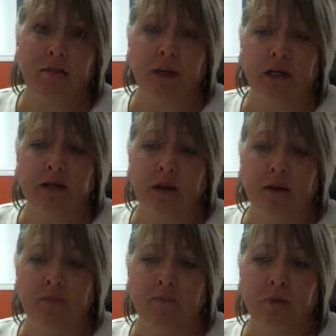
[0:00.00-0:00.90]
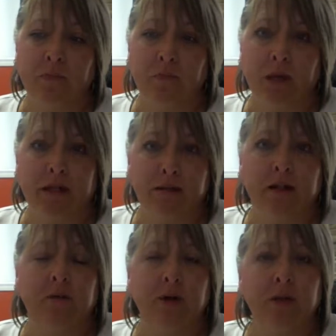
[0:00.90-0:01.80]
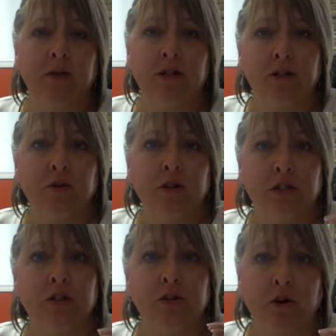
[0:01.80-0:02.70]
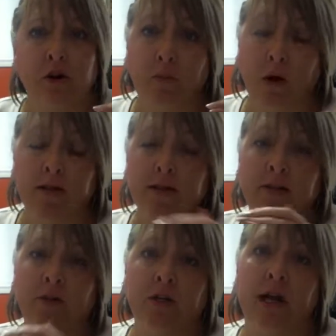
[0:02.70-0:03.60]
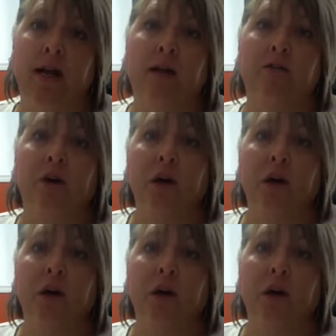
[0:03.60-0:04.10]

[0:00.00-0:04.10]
But basically what you need to know is your dog positive or negative.